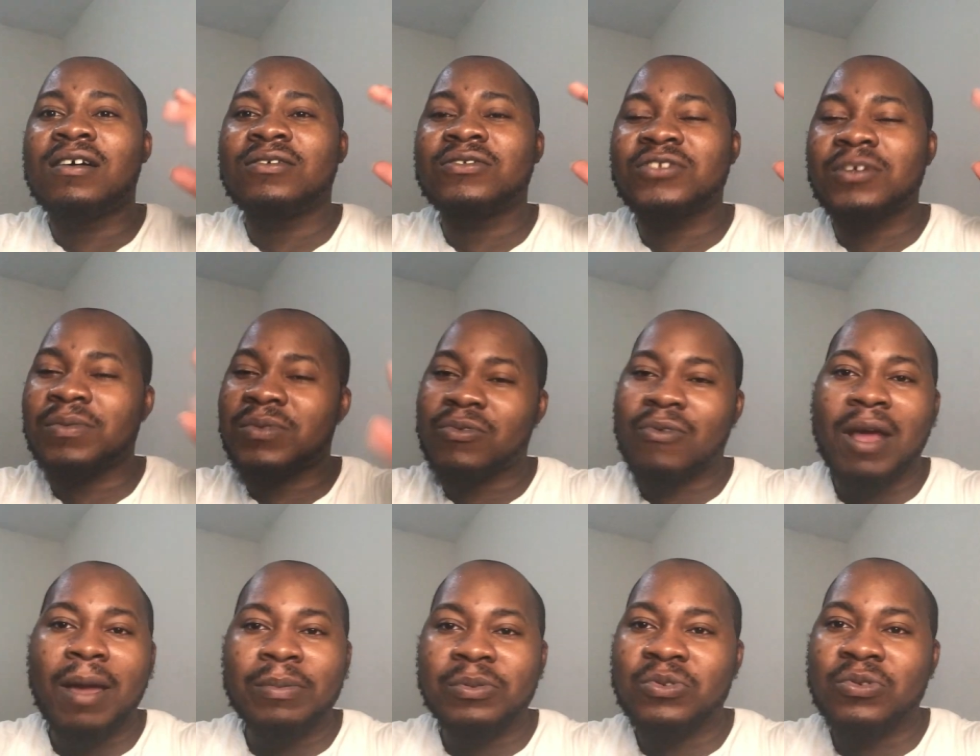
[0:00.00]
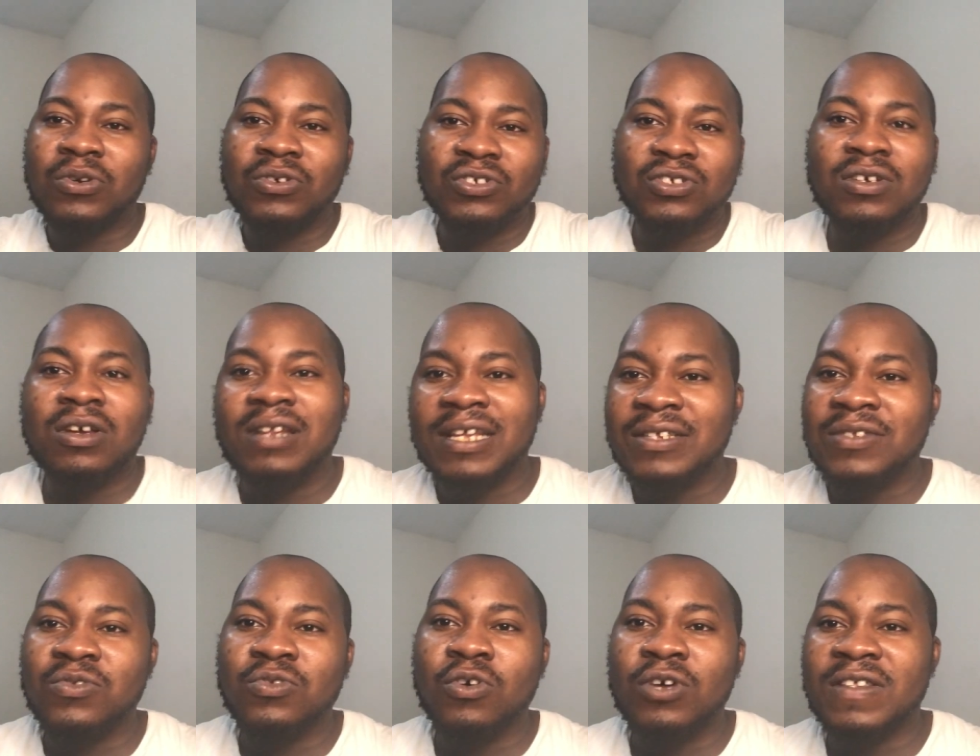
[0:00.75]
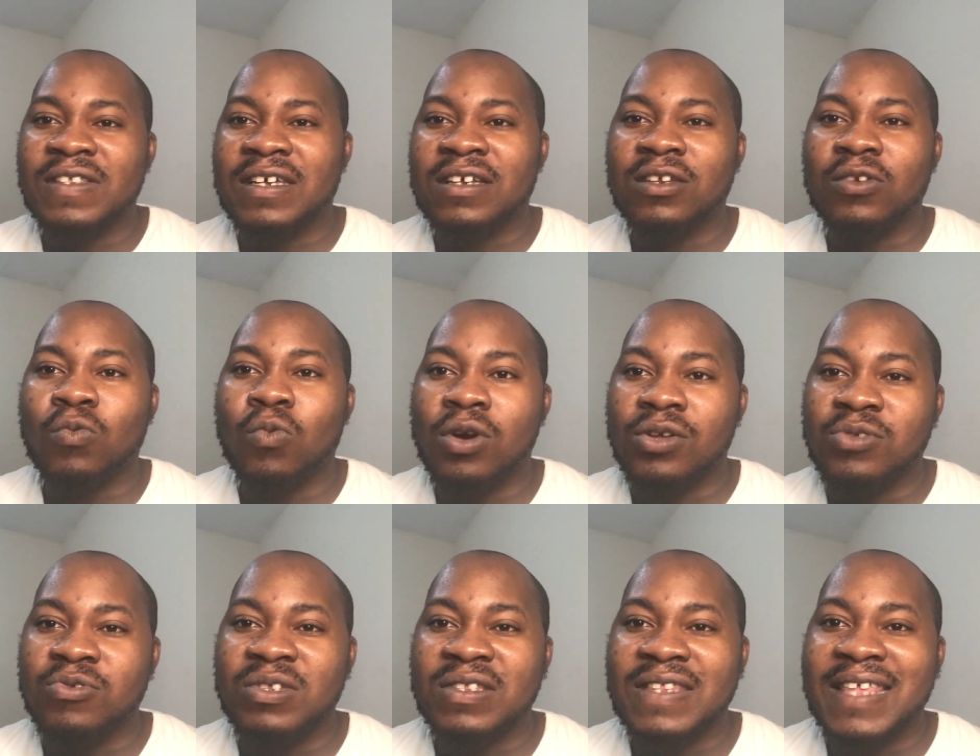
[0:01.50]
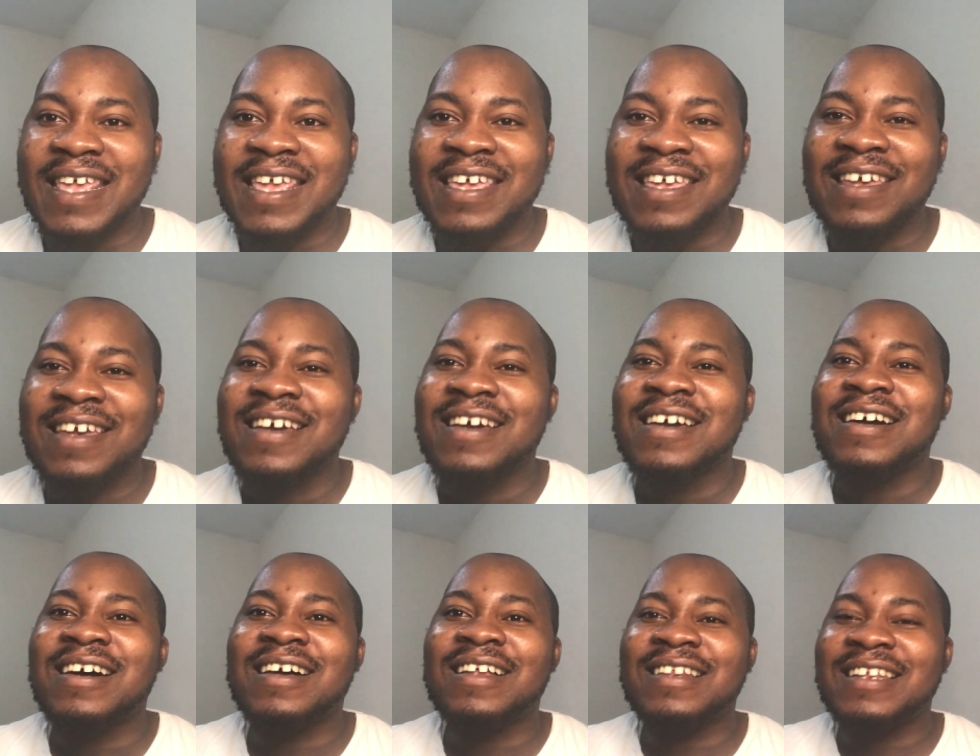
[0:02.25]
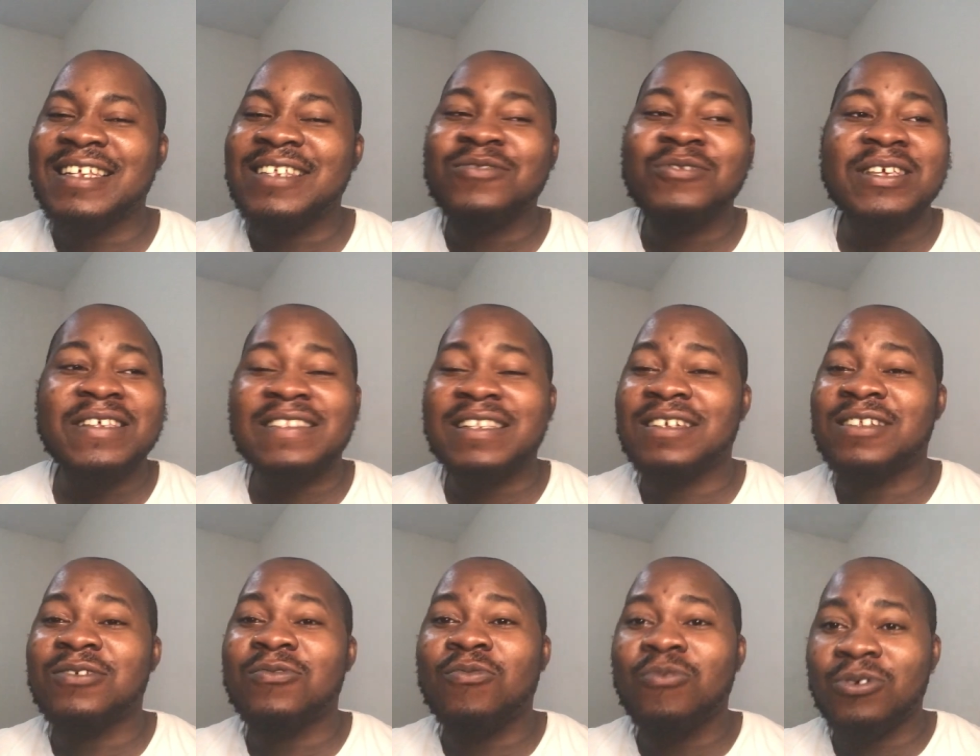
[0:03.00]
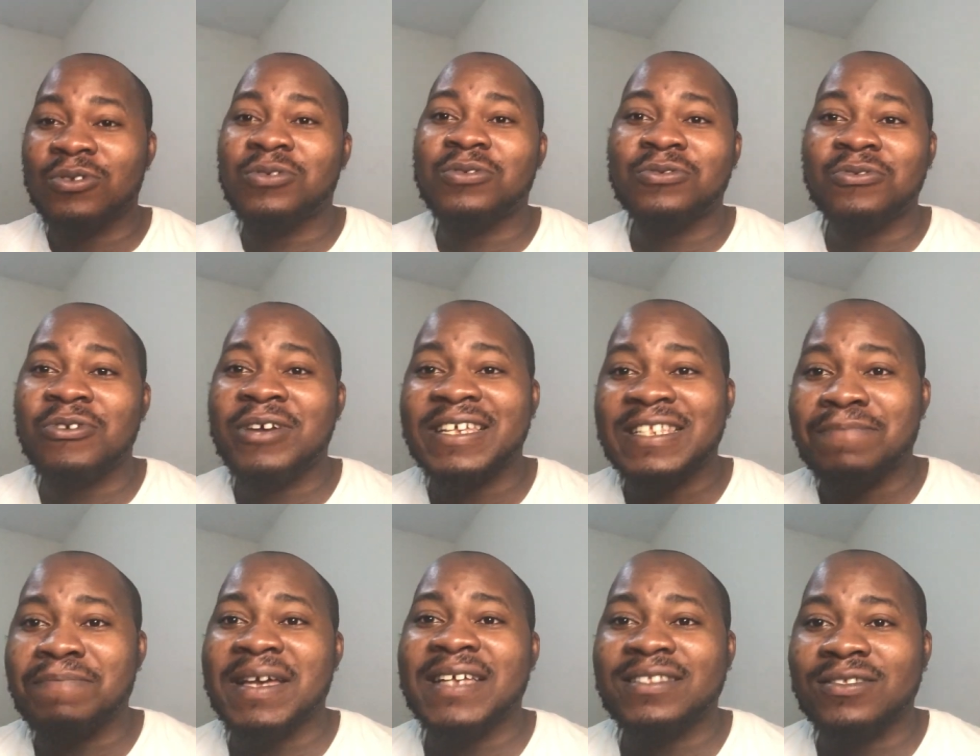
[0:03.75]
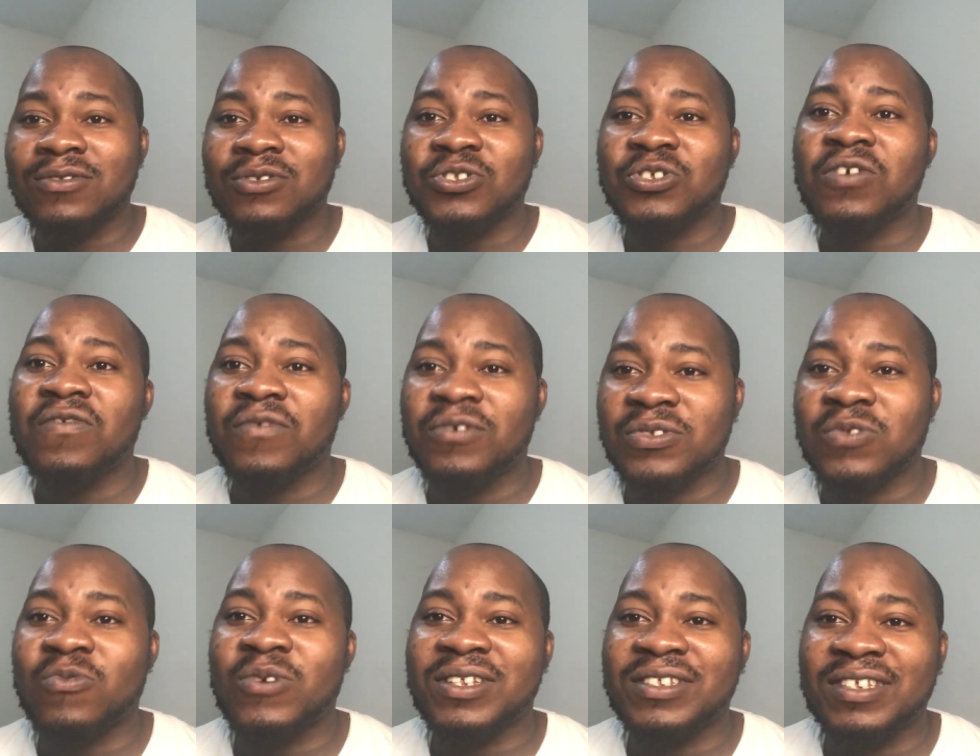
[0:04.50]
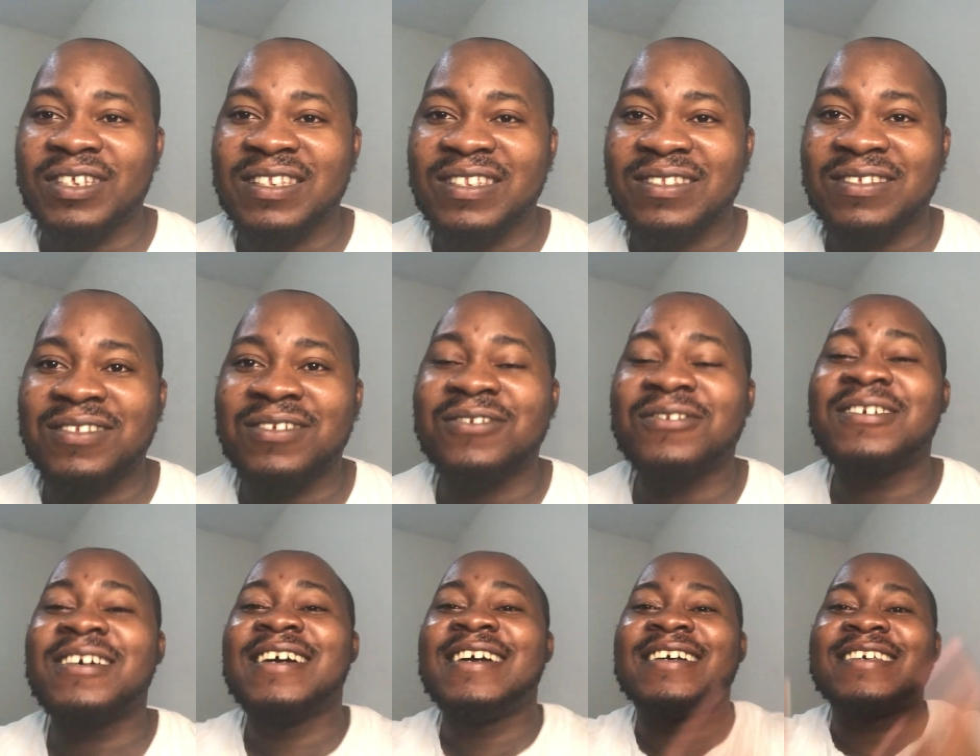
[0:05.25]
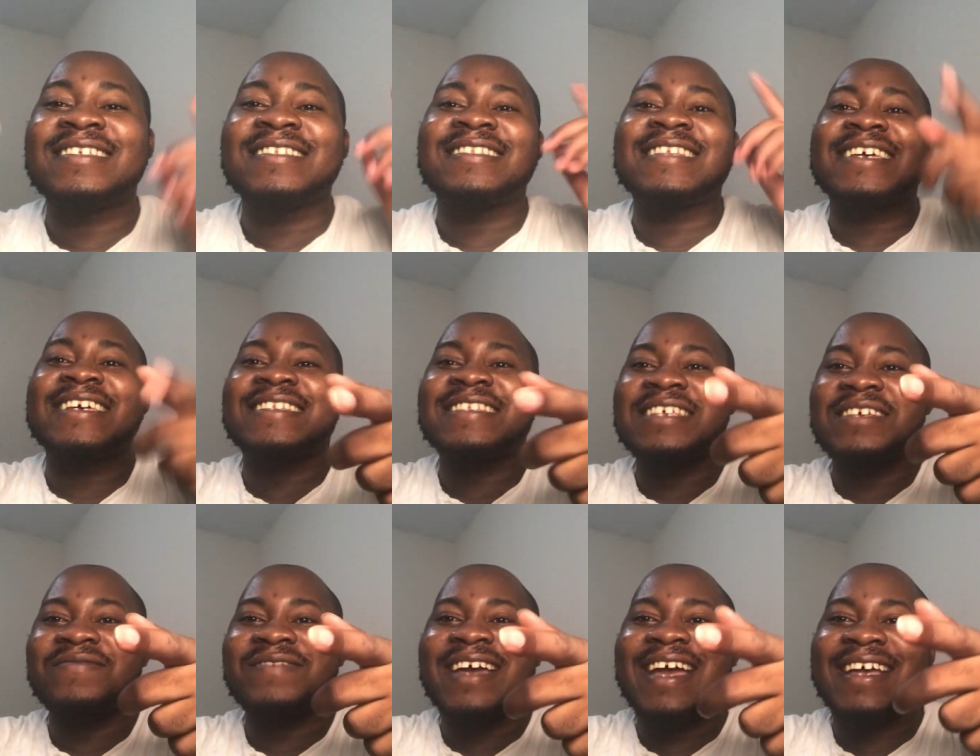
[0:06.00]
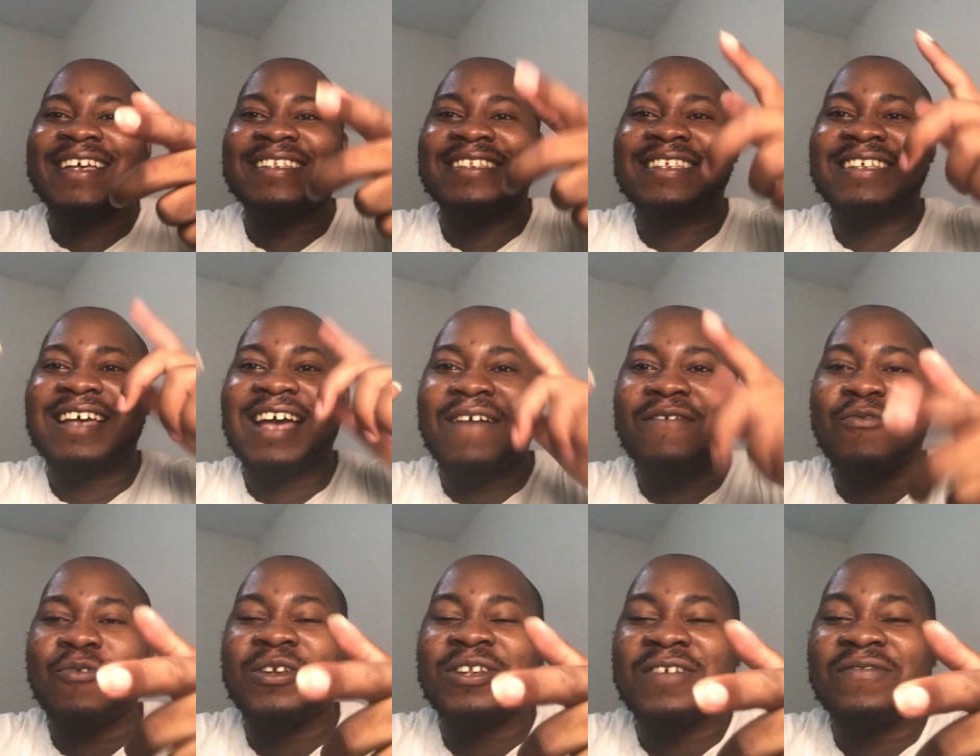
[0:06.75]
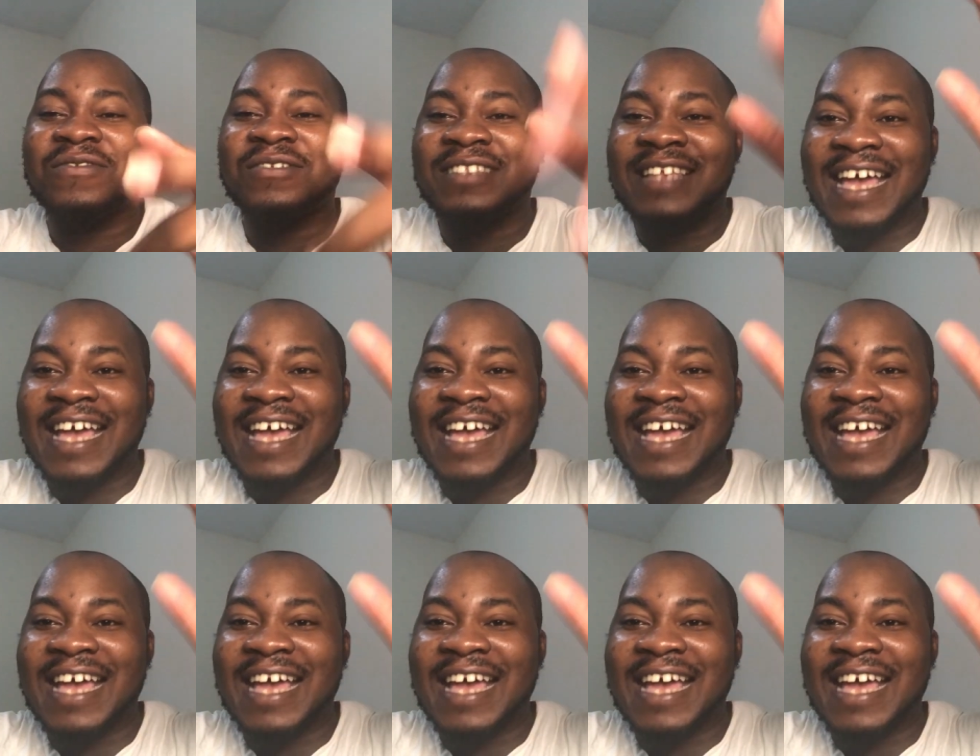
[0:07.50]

subscribe to our channel let's know know exactly what you think and let's know exactly what you're expecting also of what's quarter studio stay safe guys have a wonderful